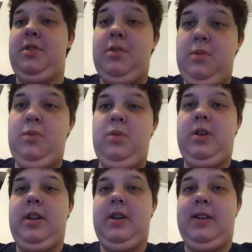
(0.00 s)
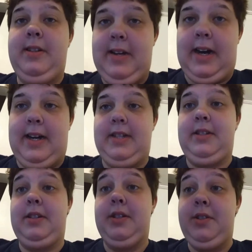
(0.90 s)
Do
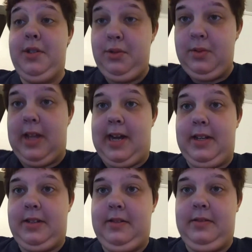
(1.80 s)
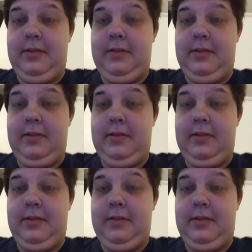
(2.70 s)
not do that.